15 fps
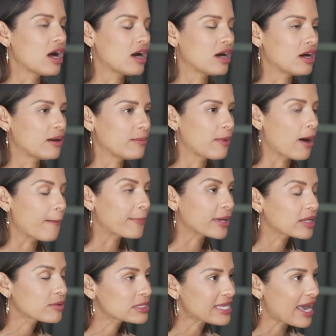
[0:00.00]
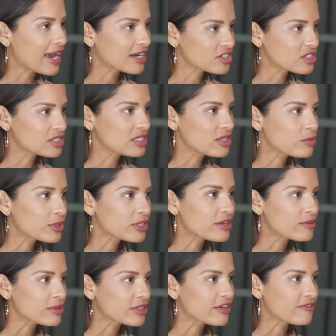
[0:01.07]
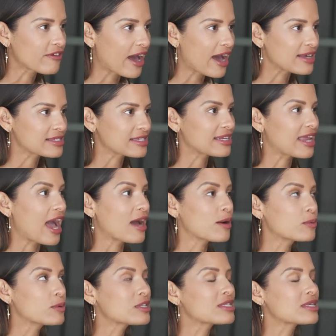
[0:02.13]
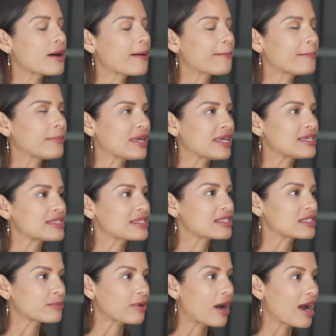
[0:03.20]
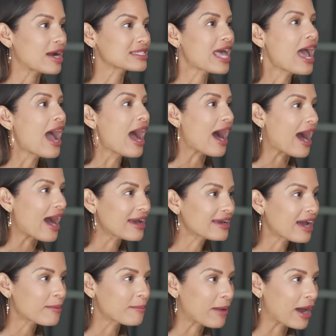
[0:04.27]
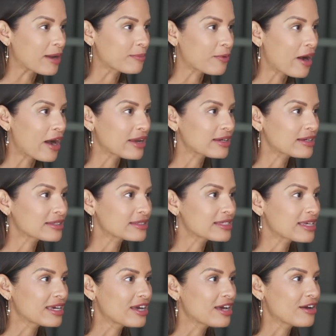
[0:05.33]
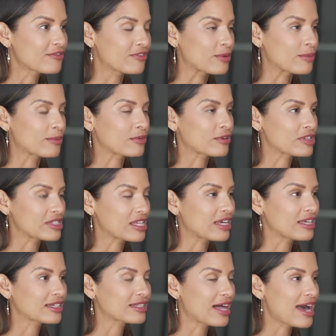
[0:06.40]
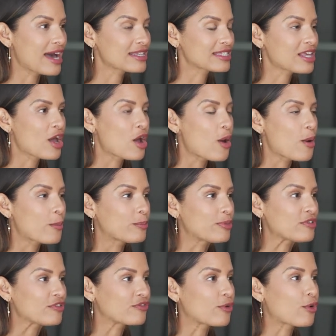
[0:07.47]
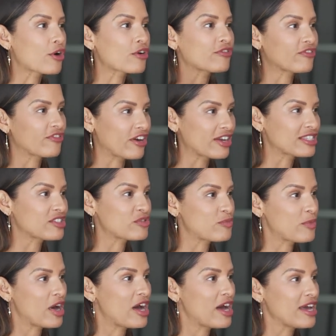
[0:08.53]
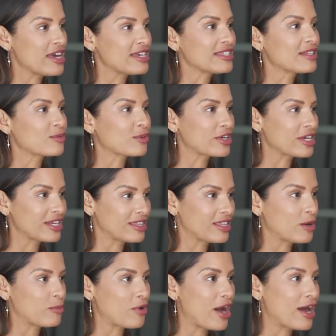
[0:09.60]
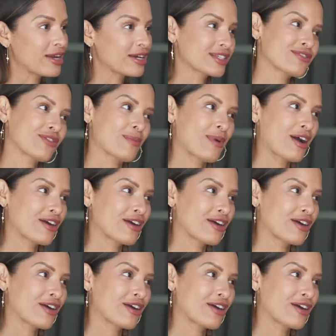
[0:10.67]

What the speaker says: but it was actually really, really fast. And I was amazed and surprised. I got my product from Crystalia Glass before friends of mine were getting their products from